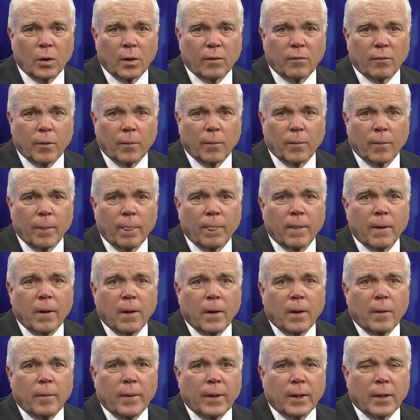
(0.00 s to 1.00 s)
hold of them,
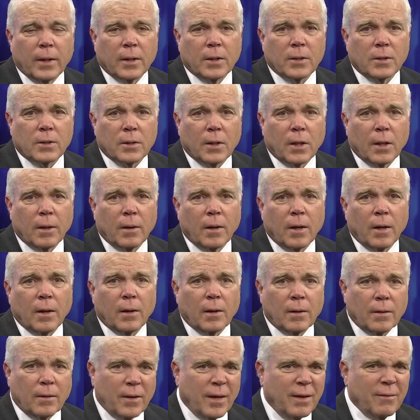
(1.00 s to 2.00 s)
because
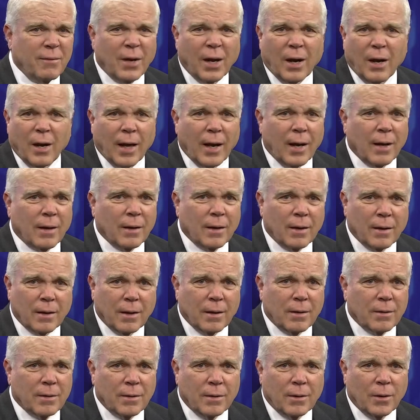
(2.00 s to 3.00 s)
they've got a lot of,
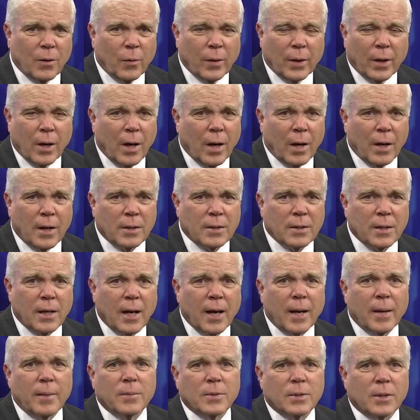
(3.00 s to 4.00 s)
going on at
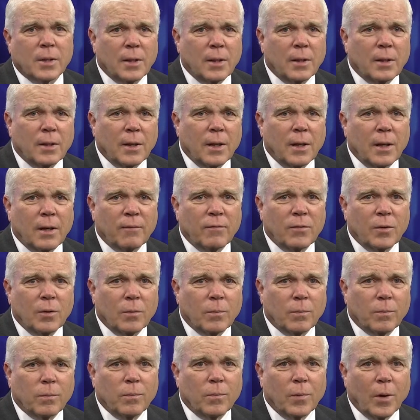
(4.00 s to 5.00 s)
times, and if
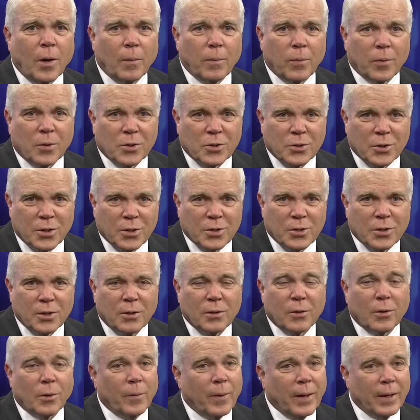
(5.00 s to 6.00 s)
you are
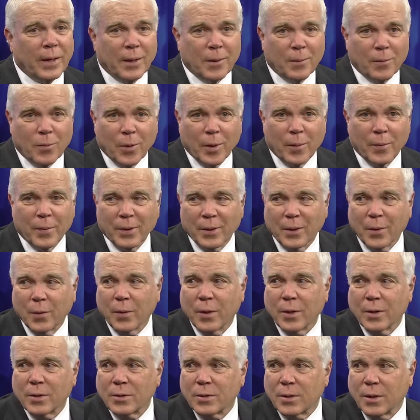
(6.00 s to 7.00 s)
persistent or make an appointment,
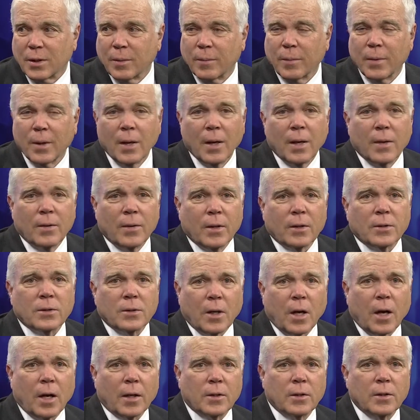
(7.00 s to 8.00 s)
go in and see them, they'll
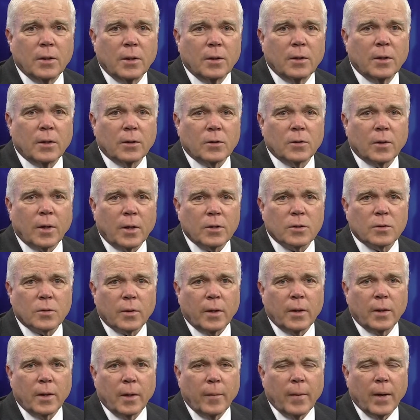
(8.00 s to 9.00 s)
talk to you and they'll try to
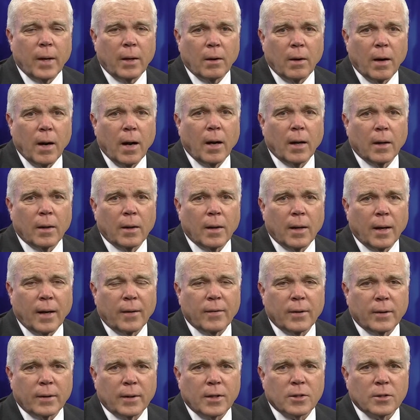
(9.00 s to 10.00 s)
straighten that matter out, and
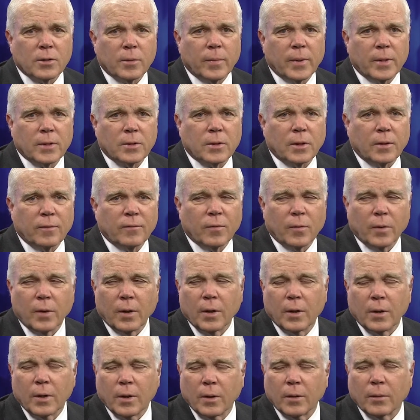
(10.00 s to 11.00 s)
I think that's the best thing for
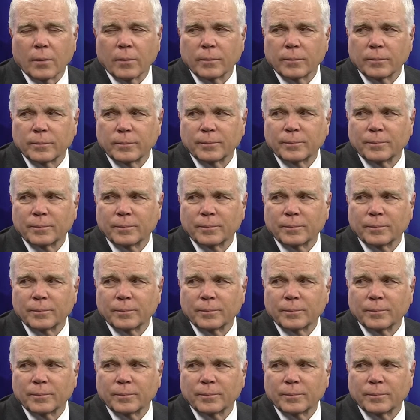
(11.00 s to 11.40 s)
you to do.